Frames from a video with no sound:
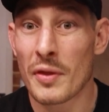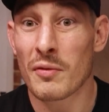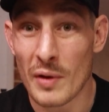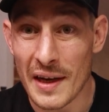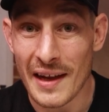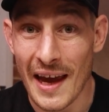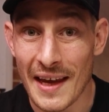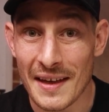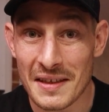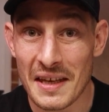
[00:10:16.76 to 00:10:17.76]
were three
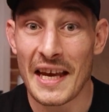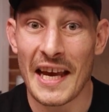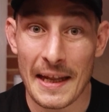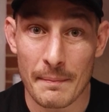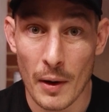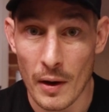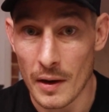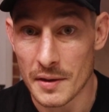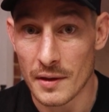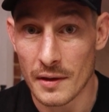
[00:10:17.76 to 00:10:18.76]
days in
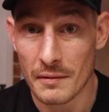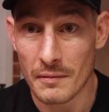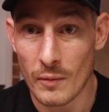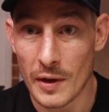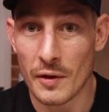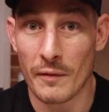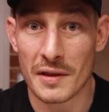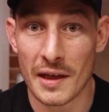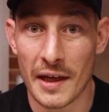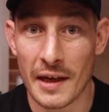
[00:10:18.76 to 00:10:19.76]
person, which
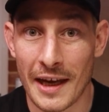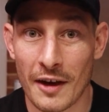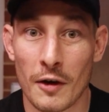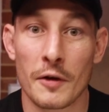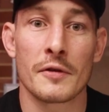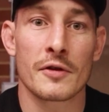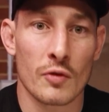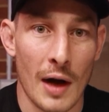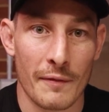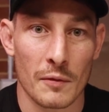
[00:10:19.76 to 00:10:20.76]
obviously includes
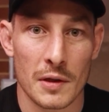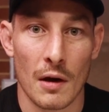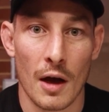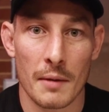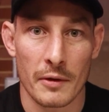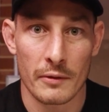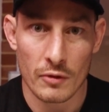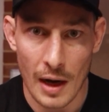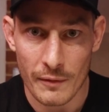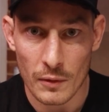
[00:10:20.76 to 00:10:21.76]
travel time and
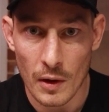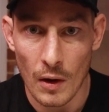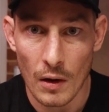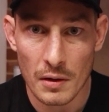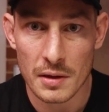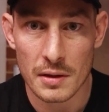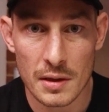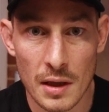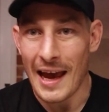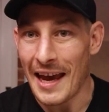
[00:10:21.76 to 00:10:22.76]
travel
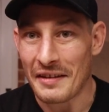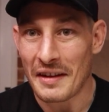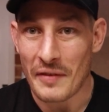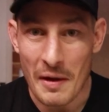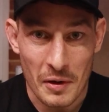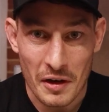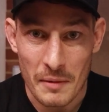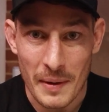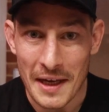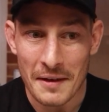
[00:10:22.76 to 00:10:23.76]
costs. And if they were
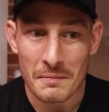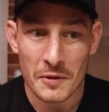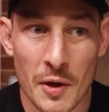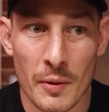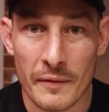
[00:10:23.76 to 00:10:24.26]
going to be too